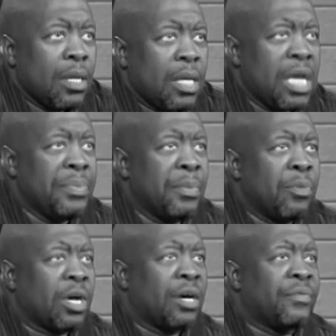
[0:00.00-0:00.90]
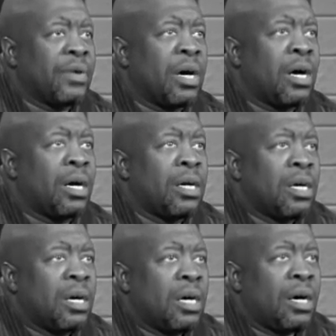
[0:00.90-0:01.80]
In the book of uh,
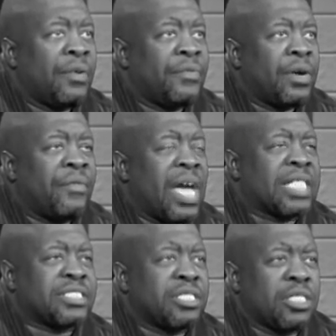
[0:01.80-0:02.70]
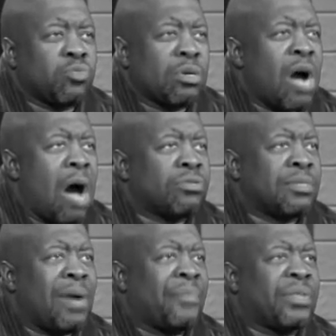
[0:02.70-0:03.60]
of, of Exodus when God was
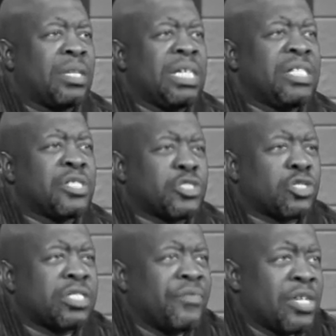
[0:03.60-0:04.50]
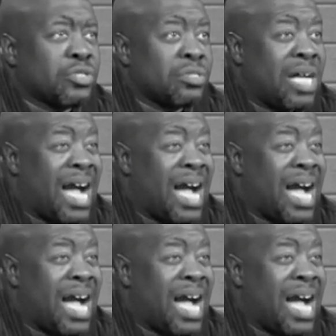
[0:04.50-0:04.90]
about to lead the children of Israel